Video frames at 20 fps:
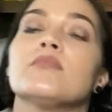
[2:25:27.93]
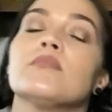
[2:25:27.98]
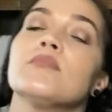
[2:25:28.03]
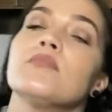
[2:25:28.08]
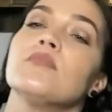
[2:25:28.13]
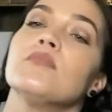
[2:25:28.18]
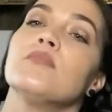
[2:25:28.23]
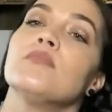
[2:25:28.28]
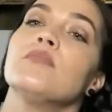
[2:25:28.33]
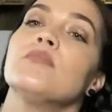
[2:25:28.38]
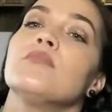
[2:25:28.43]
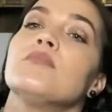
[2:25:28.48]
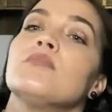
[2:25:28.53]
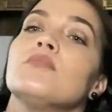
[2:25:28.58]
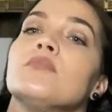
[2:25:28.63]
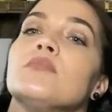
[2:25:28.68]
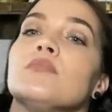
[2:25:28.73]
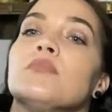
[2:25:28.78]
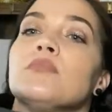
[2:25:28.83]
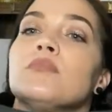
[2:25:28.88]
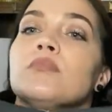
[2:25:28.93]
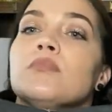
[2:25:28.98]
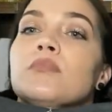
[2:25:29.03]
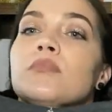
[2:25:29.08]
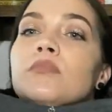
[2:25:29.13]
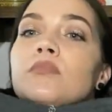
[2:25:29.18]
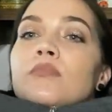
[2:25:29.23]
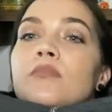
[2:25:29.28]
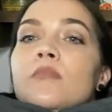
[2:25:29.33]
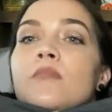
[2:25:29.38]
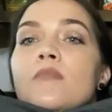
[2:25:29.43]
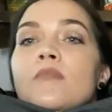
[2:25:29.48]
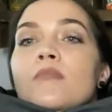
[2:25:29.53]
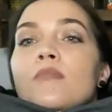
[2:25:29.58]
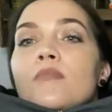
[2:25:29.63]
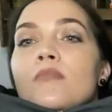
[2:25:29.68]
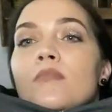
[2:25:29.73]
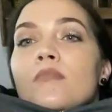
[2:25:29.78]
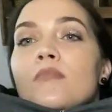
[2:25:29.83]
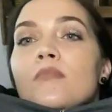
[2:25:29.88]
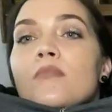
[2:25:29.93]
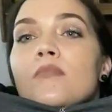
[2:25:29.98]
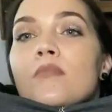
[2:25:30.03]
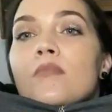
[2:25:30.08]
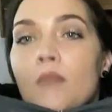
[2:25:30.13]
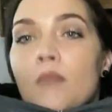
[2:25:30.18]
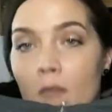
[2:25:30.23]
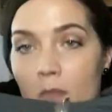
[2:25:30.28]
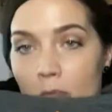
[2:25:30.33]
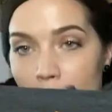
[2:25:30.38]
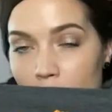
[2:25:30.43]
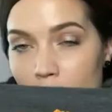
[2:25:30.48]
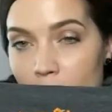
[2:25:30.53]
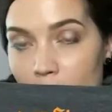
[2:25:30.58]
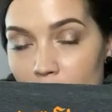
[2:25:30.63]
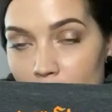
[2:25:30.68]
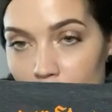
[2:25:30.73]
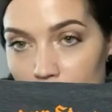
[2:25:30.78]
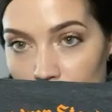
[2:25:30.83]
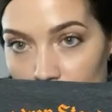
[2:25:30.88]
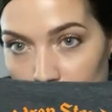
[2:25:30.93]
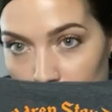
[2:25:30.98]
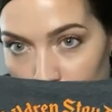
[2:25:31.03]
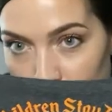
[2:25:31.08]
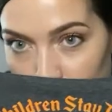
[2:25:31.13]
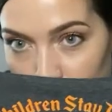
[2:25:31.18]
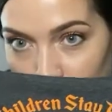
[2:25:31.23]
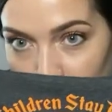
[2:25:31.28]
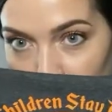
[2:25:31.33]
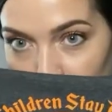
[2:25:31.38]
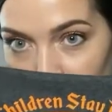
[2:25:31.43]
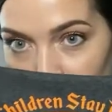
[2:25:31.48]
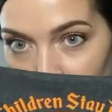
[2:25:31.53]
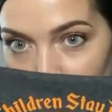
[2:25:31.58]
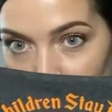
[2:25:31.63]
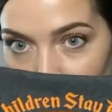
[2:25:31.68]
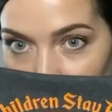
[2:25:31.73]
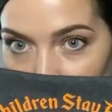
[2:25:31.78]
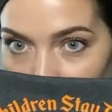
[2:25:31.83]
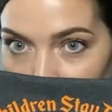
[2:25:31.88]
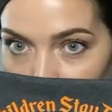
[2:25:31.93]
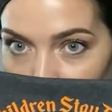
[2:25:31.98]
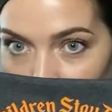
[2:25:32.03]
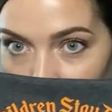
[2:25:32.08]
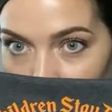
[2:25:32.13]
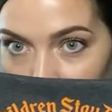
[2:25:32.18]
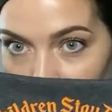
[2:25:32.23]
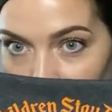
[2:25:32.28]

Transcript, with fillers: Okay, yep, it is Blue Flamingo at 26